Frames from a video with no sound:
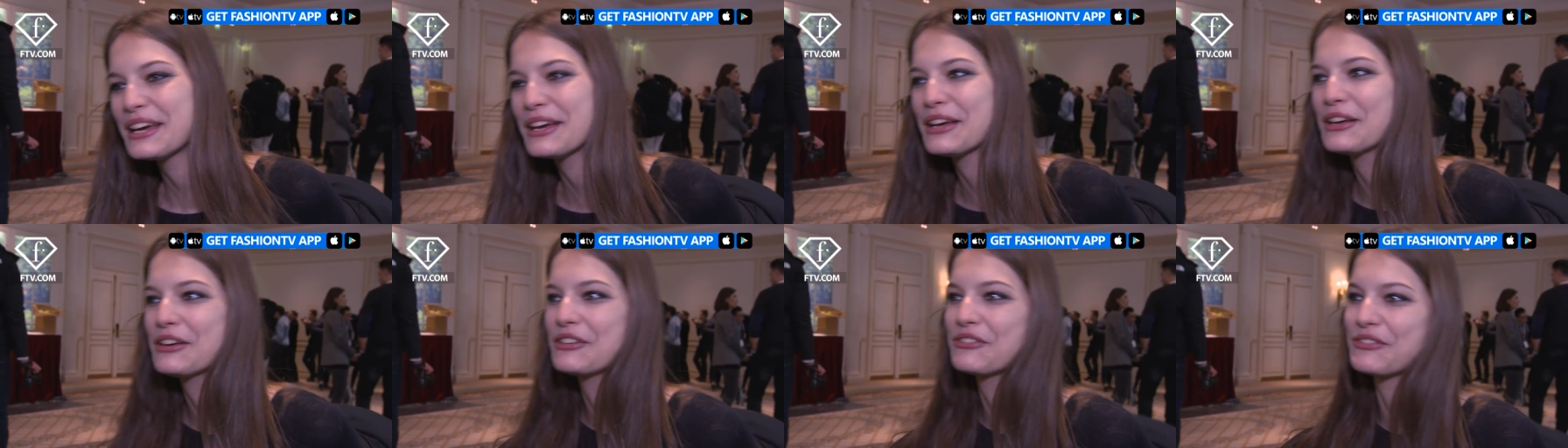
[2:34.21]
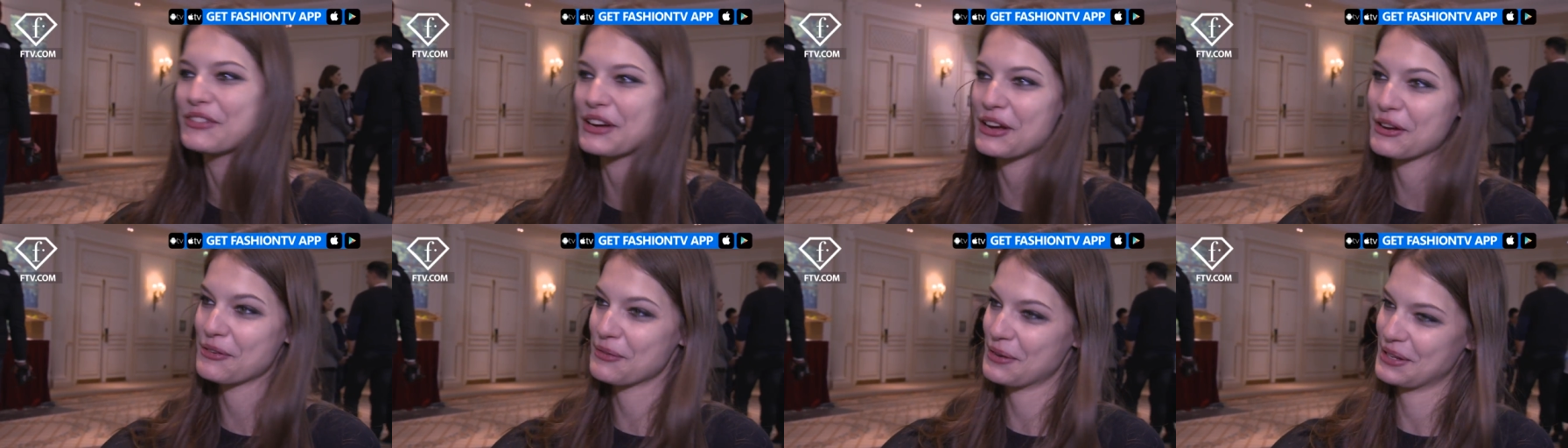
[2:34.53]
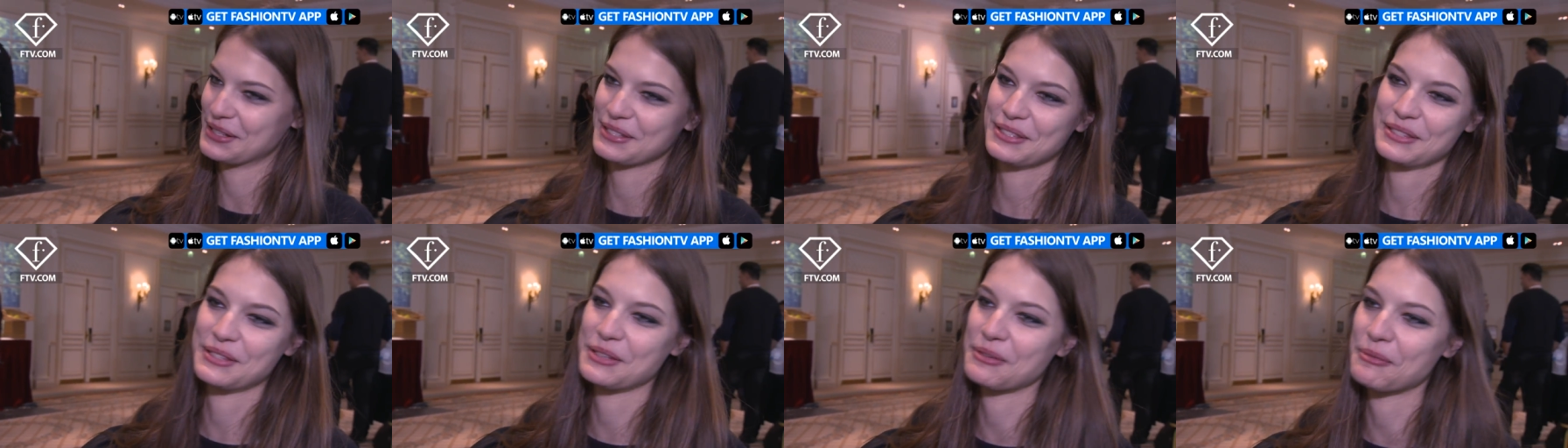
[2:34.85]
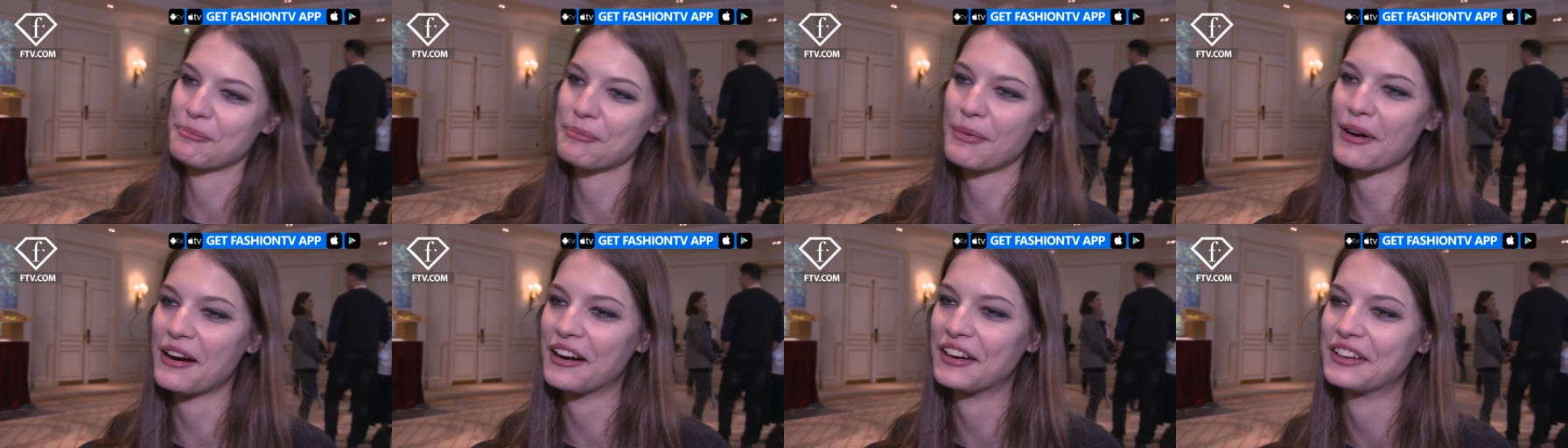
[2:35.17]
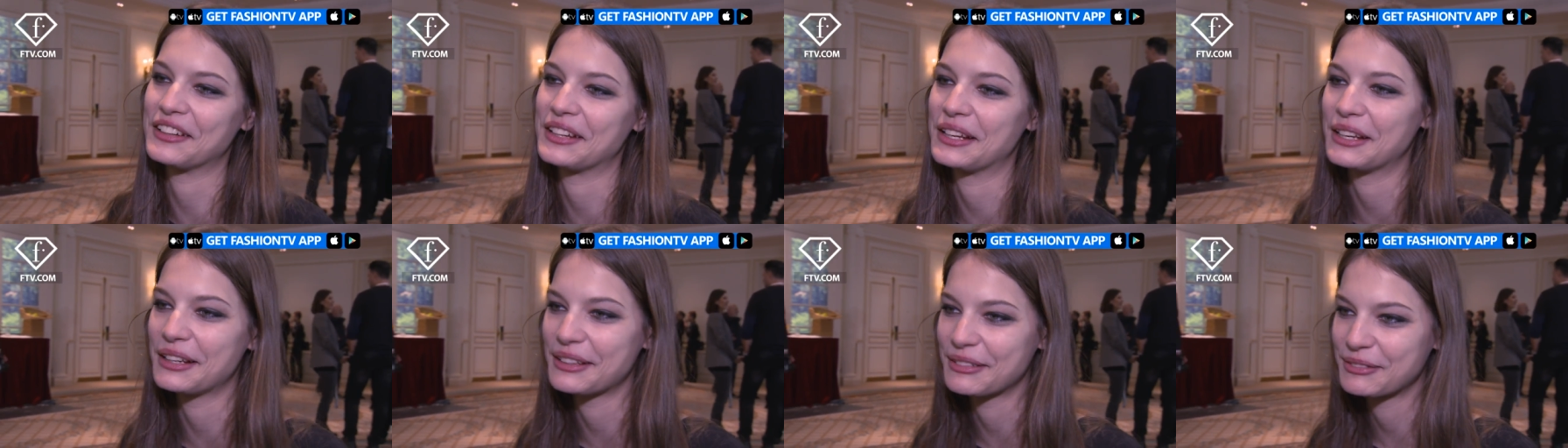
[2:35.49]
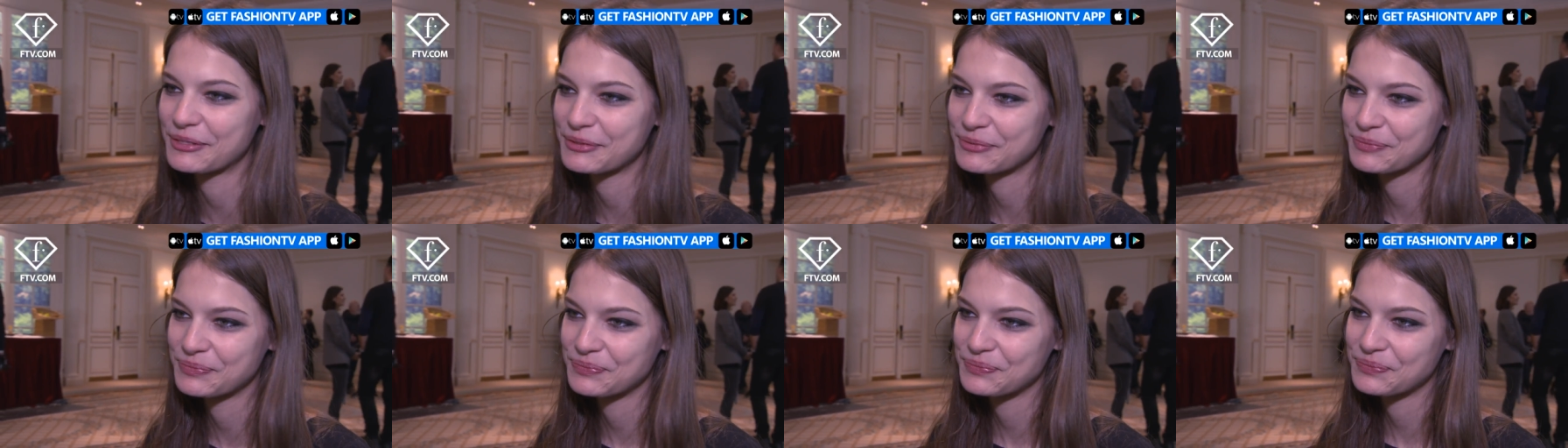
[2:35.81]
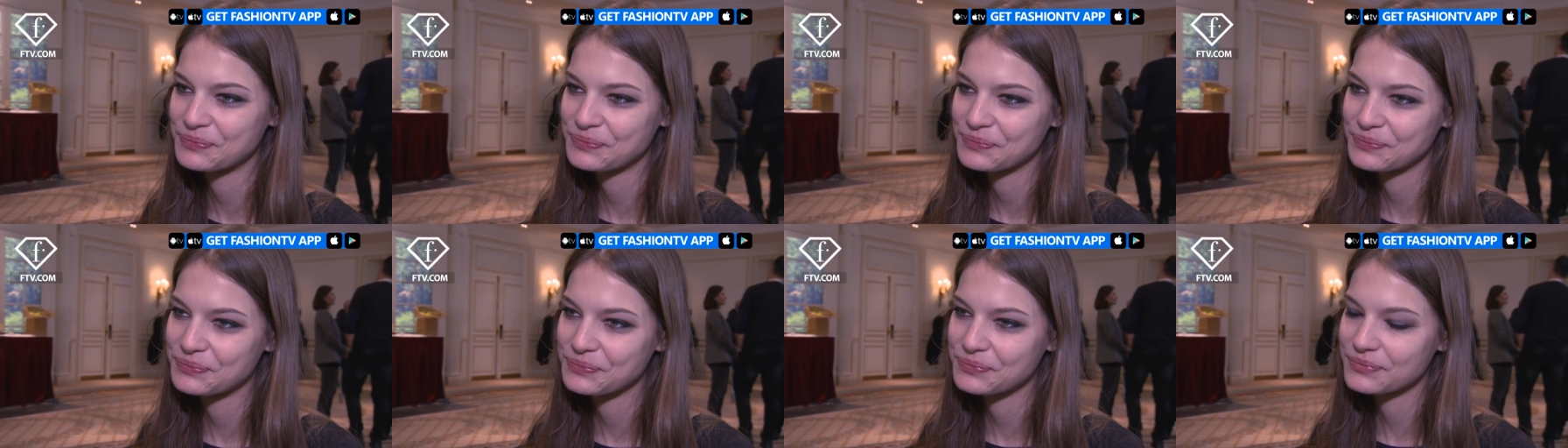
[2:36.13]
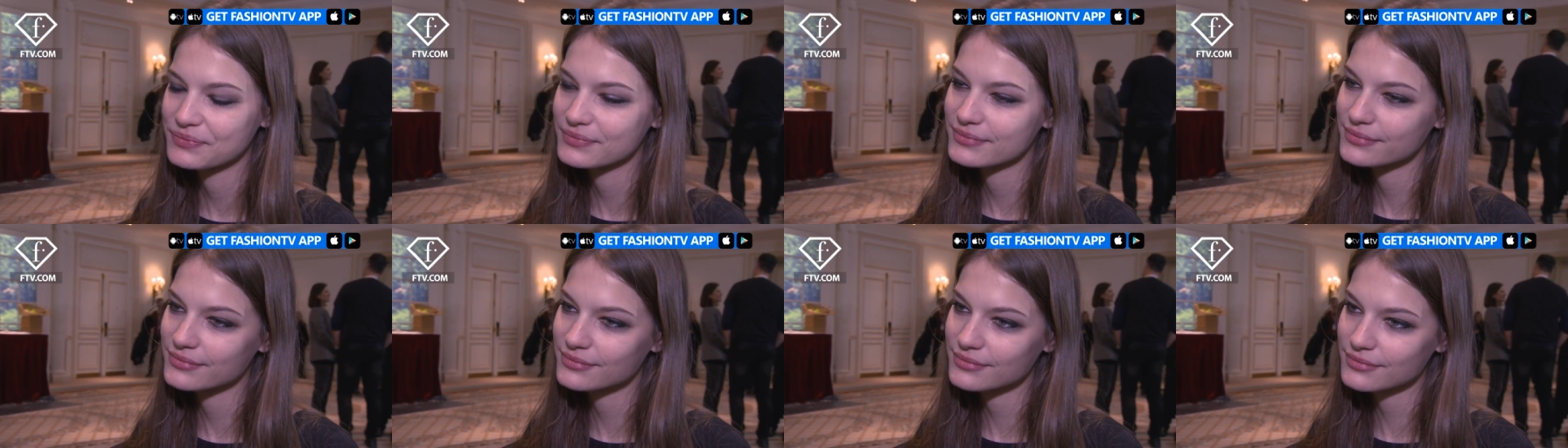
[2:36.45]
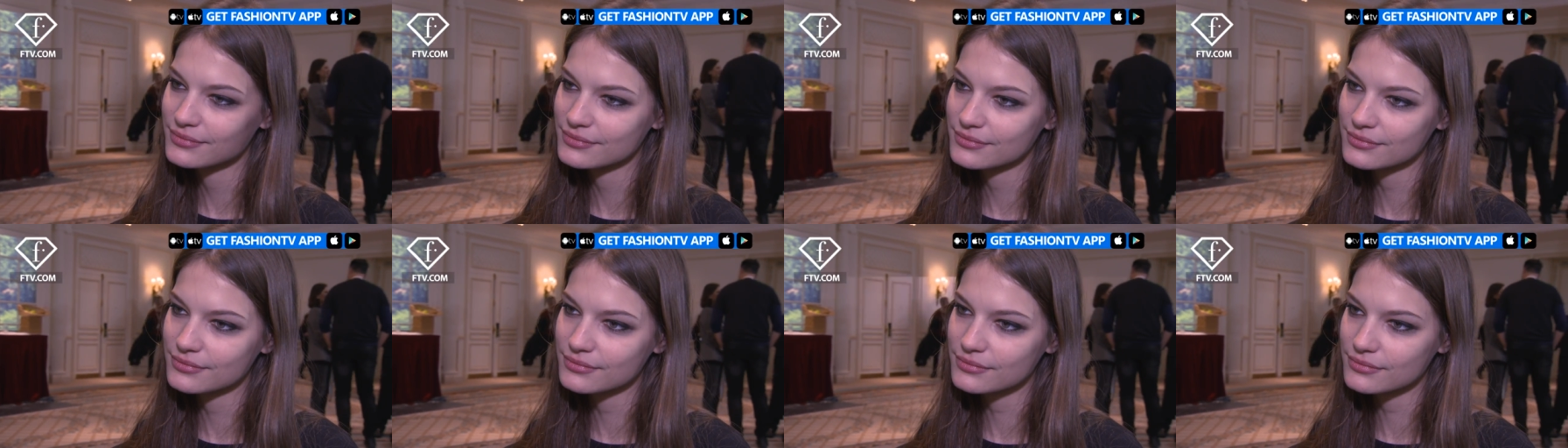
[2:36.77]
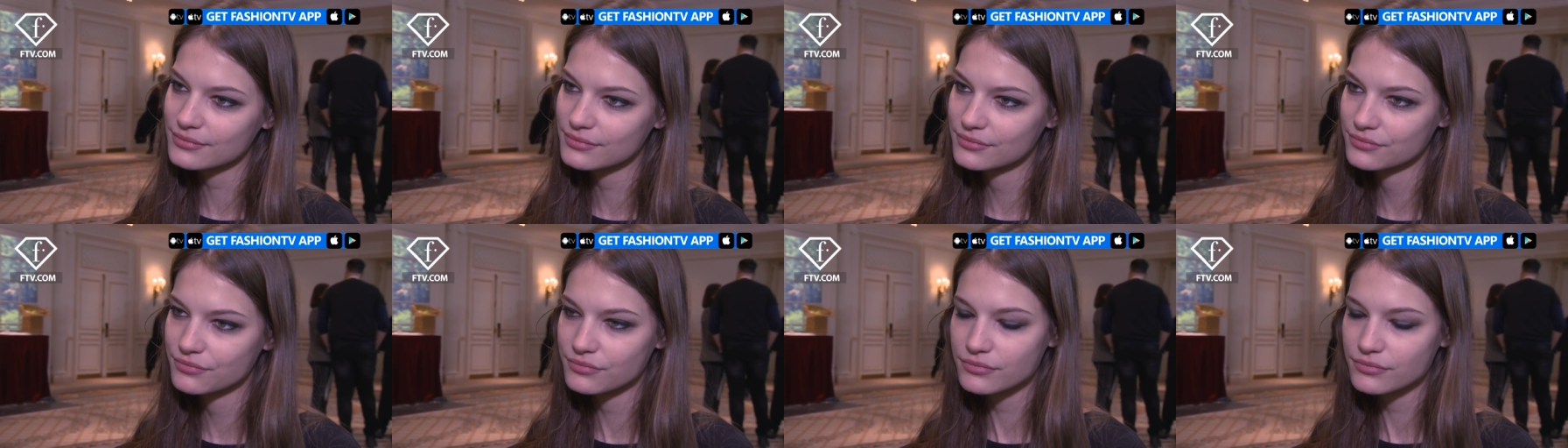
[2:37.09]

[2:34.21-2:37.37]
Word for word: if I went to parties. You can't, huh?